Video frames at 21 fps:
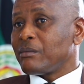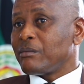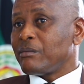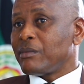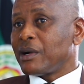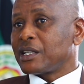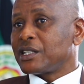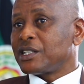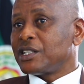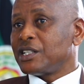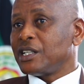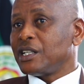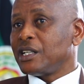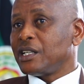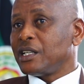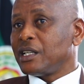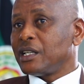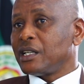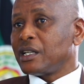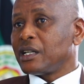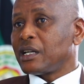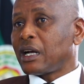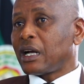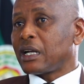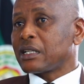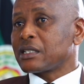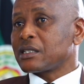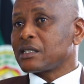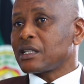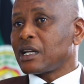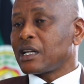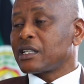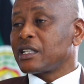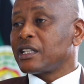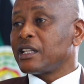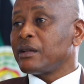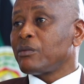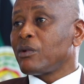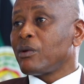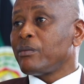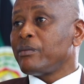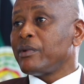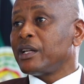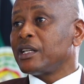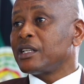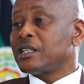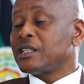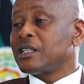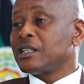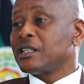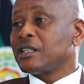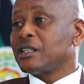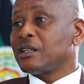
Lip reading: But as at the moment,